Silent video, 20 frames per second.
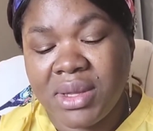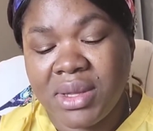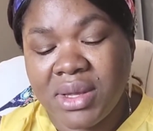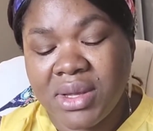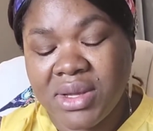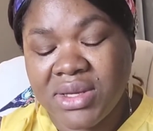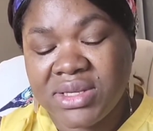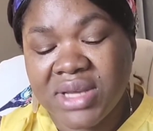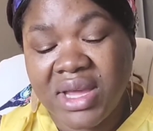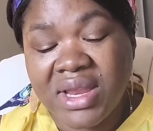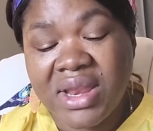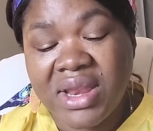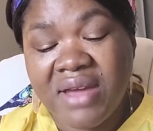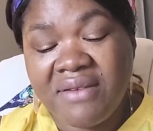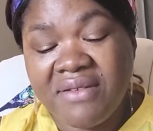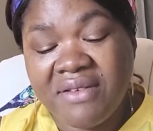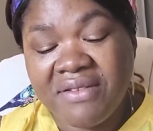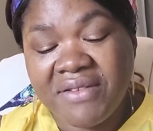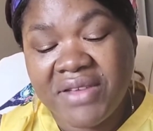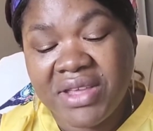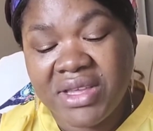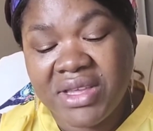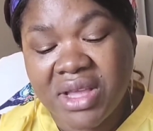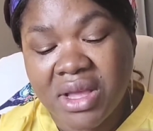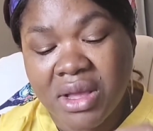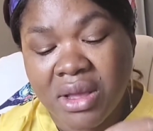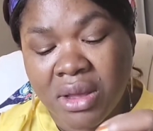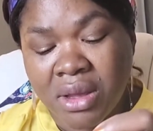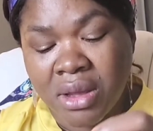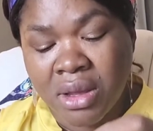because I never feel,
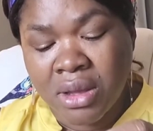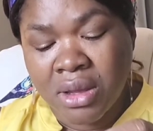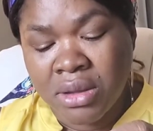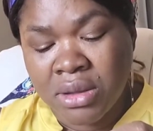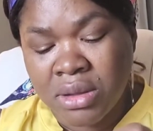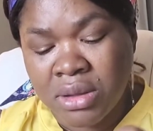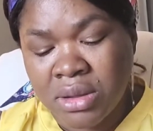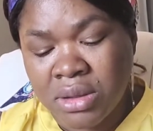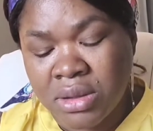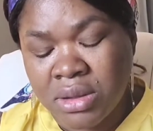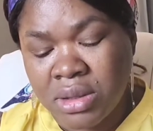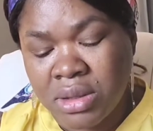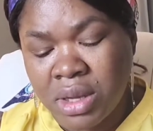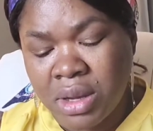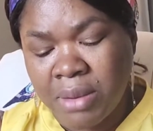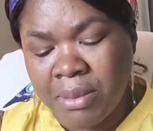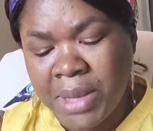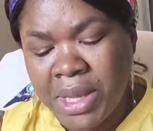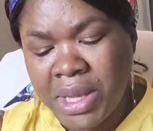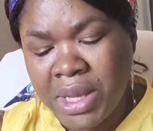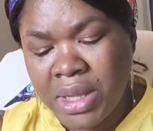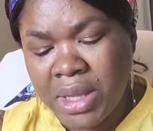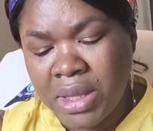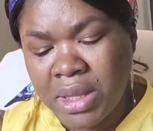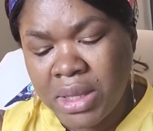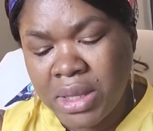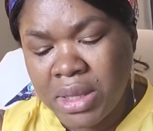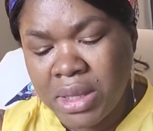I mean,